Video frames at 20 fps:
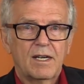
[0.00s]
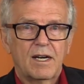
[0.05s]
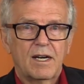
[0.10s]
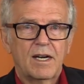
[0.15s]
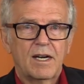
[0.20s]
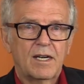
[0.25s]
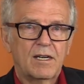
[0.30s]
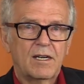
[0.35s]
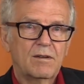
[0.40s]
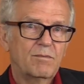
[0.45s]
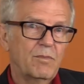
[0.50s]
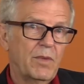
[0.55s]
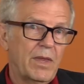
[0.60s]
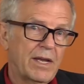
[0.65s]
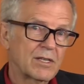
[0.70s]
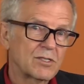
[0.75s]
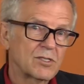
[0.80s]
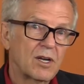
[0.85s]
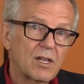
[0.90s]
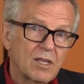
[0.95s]

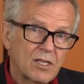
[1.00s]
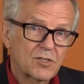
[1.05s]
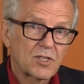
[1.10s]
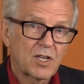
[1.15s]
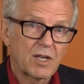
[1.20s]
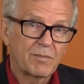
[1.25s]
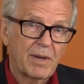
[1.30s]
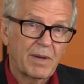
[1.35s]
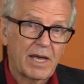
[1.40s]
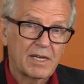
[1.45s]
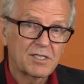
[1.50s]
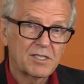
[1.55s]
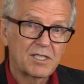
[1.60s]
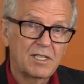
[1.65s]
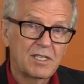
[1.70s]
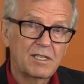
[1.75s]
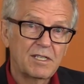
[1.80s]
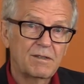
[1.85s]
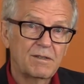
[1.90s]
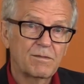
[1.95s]
has all this
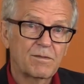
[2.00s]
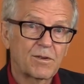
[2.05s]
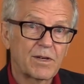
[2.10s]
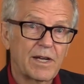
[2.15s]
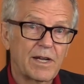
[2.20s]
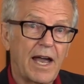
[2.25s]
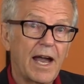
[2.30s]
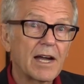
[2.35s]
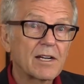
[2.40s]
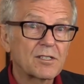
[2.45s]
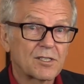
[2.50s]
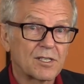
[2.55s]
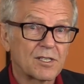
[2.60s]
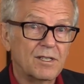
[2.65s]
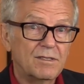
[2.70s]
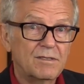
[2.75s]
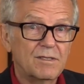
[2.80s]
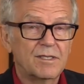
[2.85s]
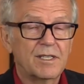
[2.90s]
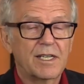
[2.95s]
capacity for
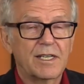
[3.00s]
action.